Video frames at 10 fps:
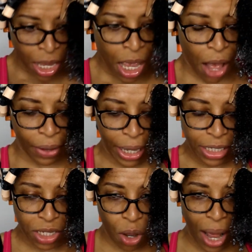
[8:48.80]
Okay,
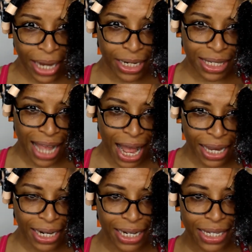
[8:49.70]
so I
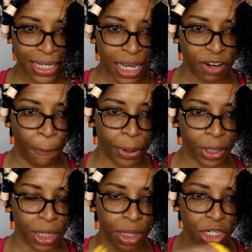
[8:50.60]
decided instead of
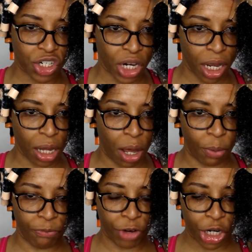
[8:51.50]
putting the gel
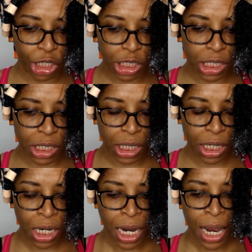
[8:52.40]
on first,
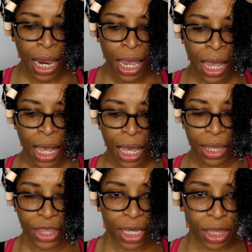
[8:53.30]

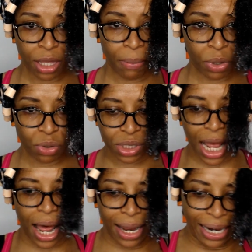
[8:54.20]
then the mousse,
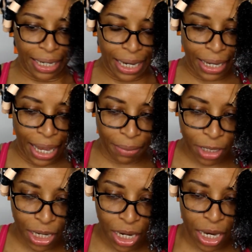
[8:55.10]
I am
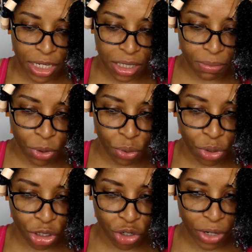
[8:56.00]
getting a
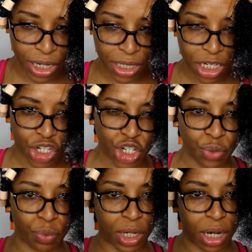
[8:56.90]
smoother
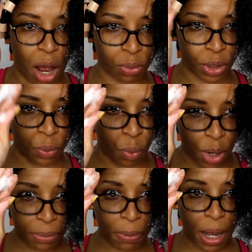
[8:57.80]
transition with only
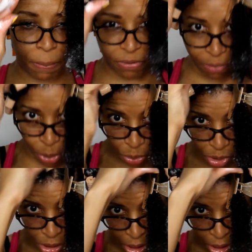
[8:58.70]
1 pump of mousse.